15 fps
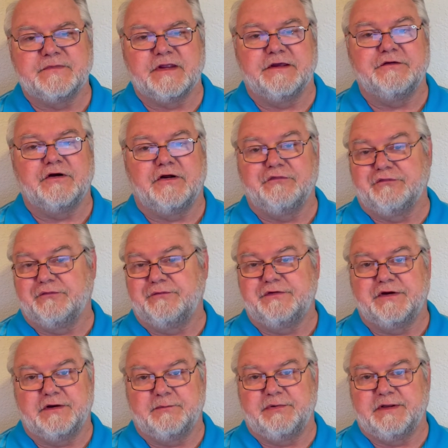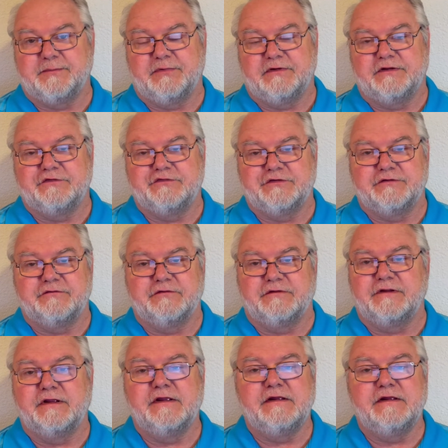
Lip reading: and also young people in general,